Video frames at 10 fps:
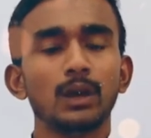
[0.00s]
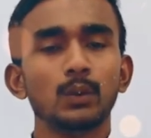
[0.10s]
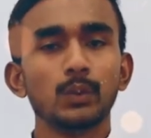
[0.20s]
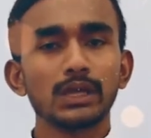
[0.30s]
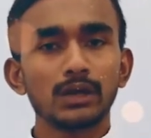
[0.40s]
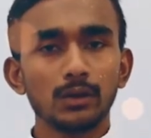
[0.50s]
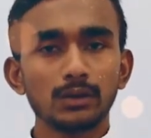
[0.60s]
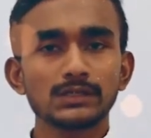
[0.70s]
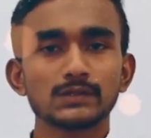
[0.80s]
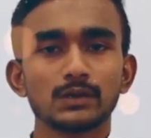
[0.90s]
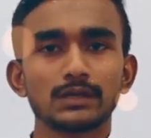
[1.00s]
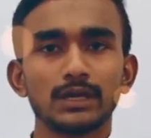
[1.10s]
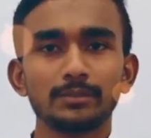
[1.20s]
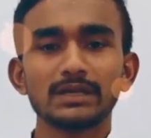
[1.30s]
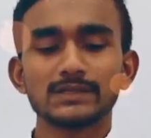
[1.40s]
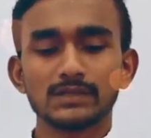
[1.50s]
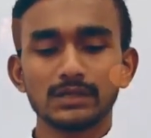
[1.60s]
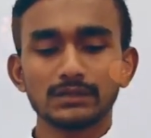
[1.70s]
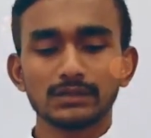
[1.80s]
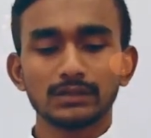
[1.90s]
We also commit
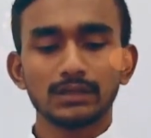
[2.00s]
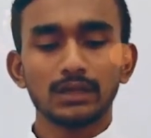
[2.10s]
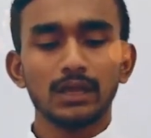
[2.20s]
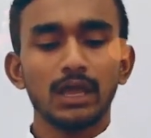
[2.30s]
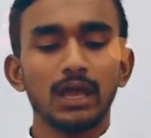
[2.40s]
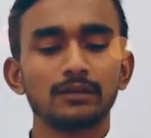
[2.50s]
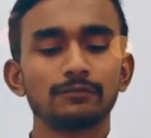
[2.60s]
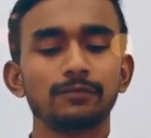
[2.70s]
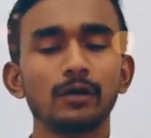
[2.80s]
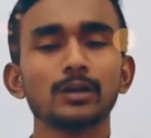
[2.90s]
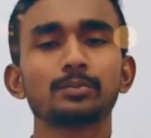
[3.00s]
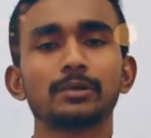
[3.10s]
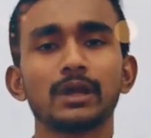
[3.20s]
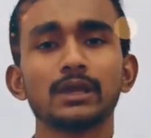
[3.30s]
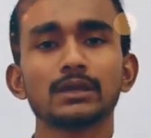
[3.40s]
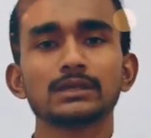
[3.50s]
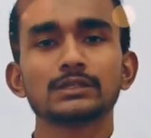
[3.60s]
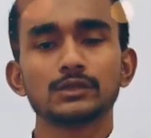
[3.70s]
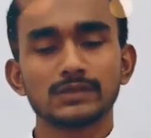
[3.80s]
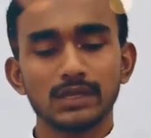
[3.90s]
sin and fall prey
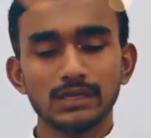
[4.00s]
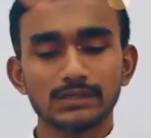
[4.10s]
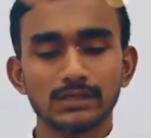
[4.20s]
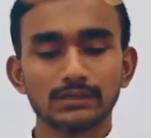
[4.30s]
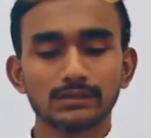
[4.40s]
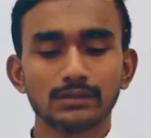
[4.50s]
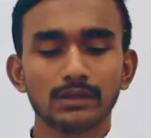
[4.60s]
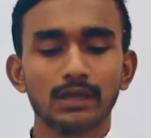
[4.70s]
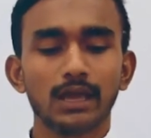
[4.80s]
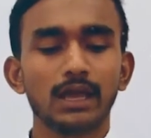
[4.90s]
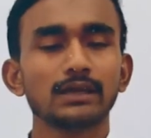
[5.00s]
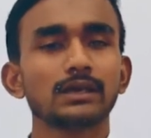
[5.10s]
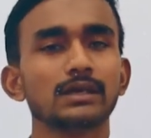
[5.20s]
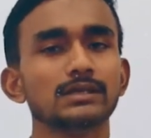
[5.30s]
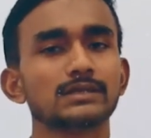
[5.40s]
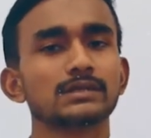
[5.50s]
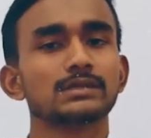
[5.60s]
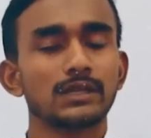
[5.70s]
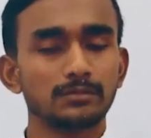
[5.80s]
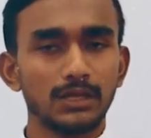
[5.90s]
to Satan and his
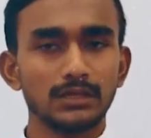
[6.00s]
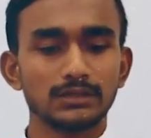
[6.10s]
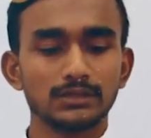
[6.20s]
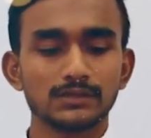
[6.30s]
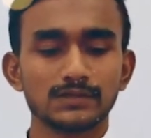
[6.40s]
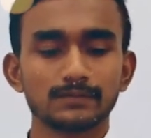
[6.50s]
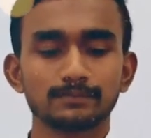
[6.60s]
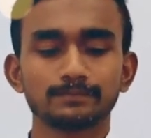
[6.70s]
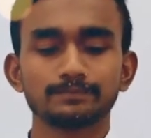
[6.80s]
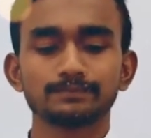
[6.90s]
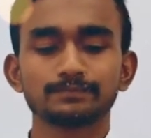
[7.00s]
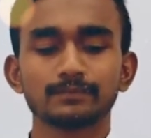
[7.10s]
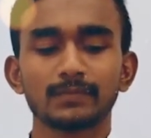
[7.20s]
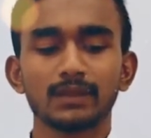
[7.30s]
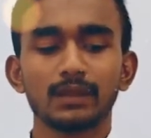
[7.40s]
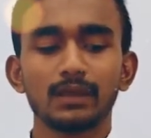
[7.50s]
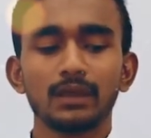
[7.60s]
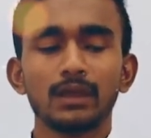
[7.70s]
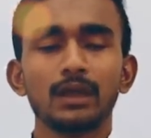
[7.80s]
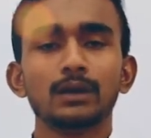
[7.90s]
temptations.
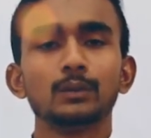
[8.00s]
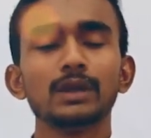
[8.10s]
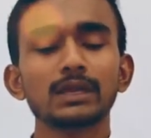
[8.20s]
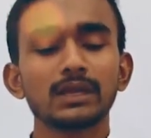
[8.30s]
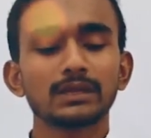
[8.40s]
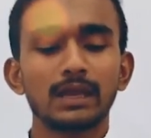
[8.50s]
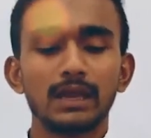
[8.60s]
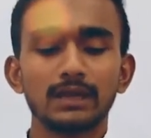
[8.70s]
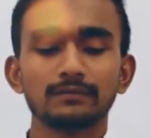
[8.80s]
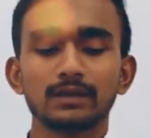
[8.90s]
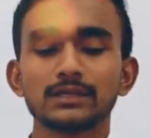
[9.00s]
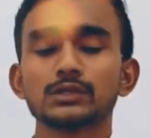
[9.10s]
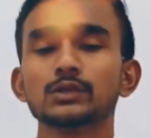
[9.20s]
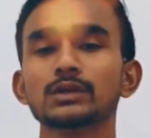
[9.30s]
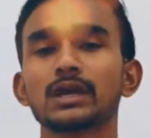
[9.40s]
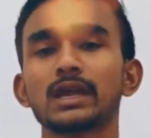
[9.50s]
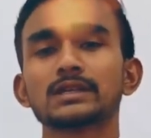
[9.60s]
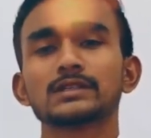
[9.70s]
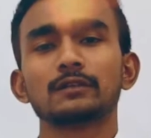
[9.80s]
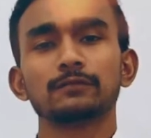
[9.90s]
We can have two
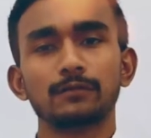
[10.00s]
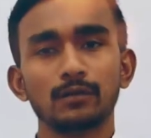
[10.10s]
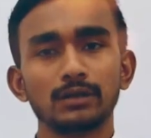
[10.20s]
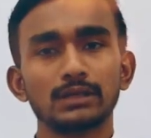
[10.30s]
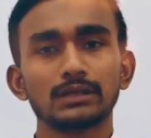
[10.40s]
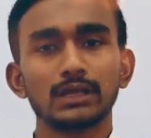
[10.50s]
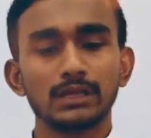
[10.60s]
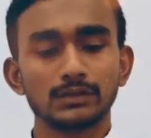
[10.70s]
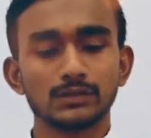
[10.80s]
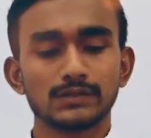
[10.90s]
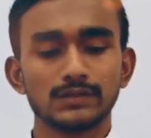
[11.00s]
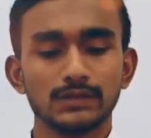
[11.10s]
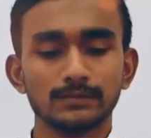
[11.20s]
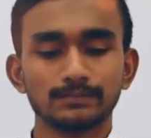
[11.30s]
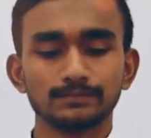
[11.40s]
kinds of falling into sin.